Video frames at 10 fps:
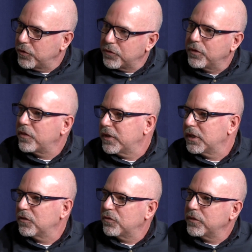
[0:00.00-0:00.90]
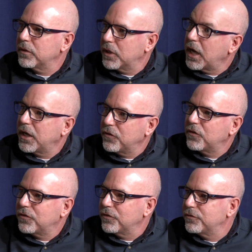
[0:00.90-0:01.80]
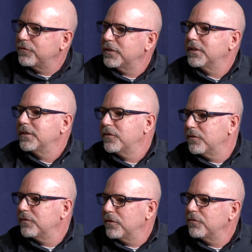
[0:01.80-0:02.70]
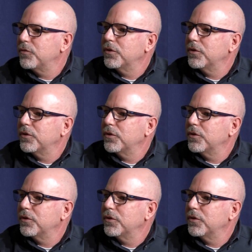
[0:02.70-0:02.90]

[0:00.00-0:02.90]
different things with the guidance of the Ford